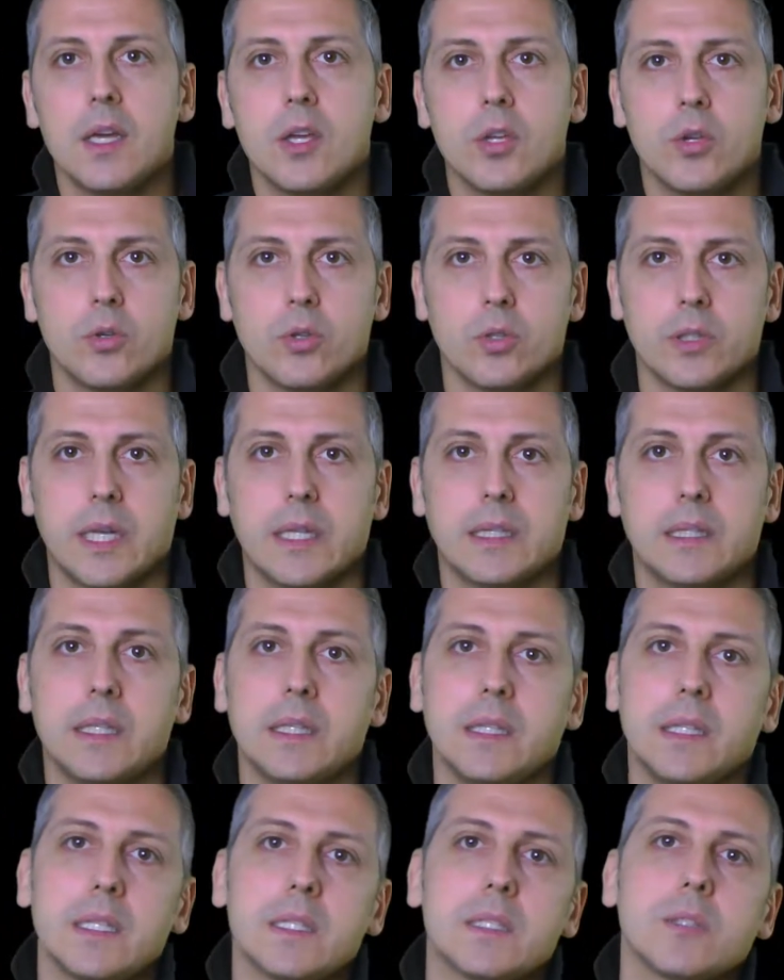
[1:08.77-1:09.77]
You know that
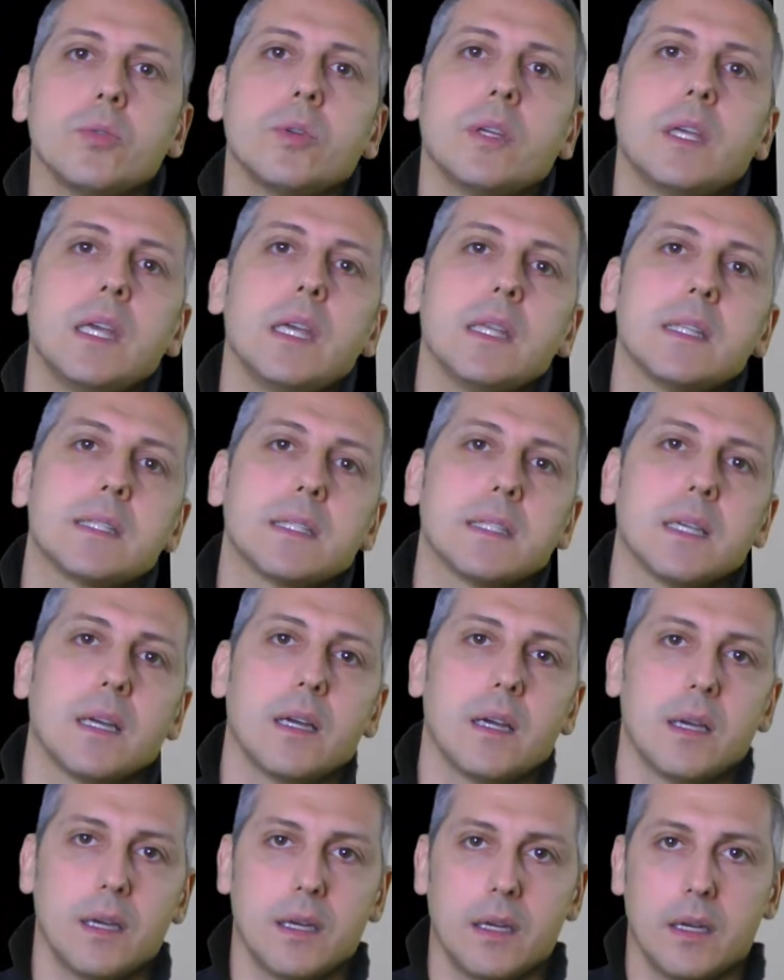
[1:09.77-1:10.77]
in these two kits
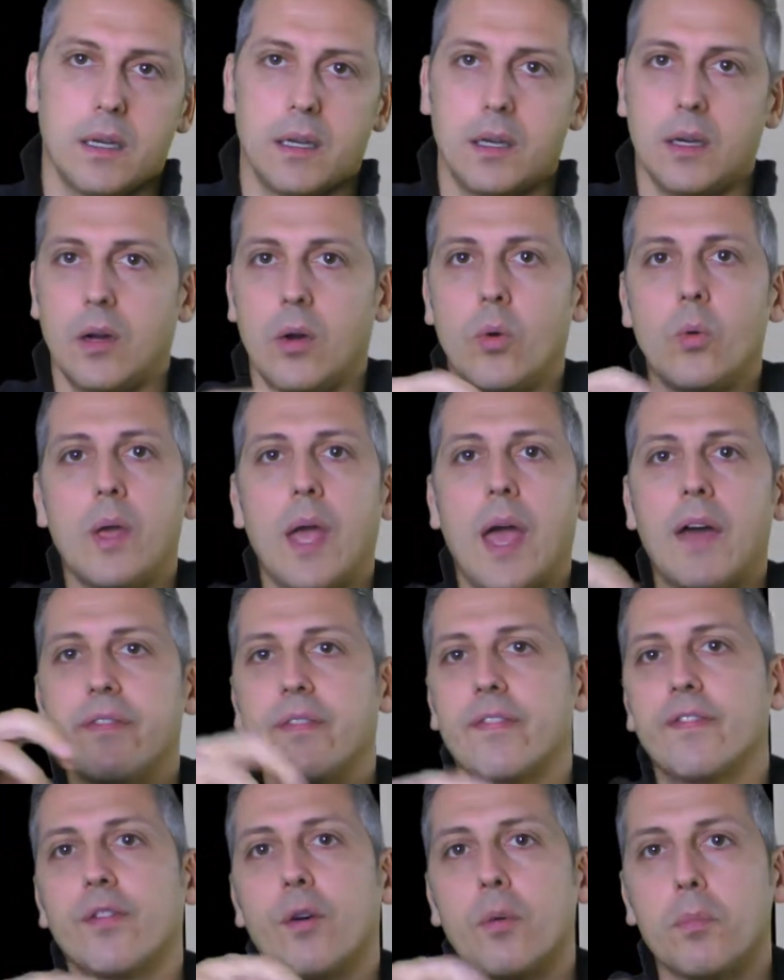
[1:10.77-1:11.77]
we have
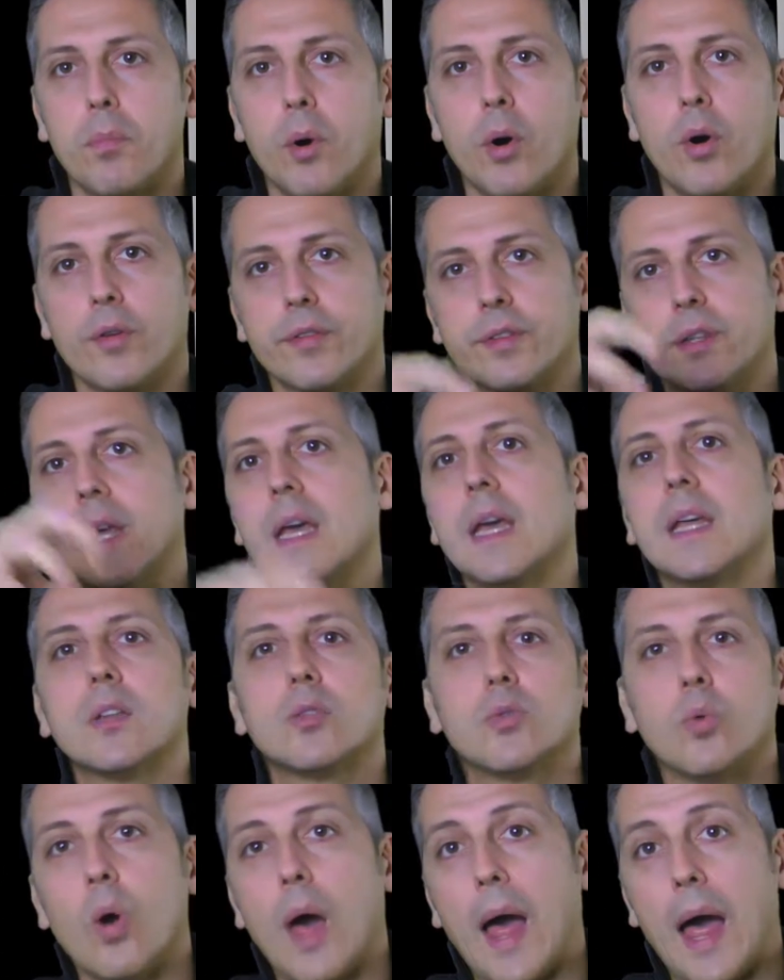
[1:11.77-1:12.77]
for both
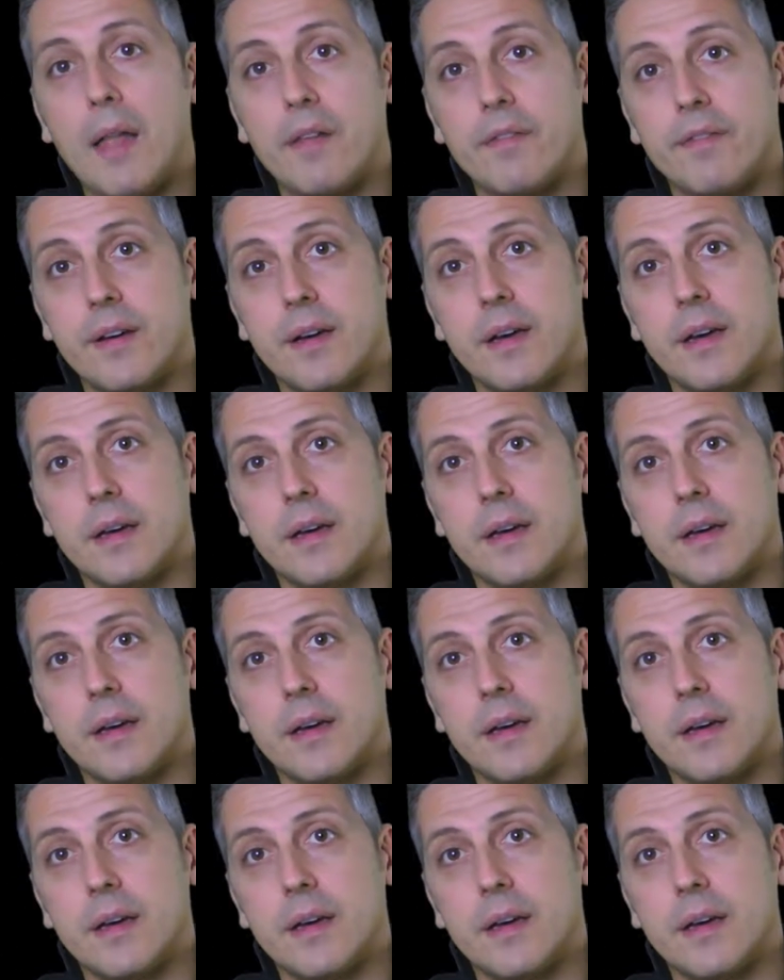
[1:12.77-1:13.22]
12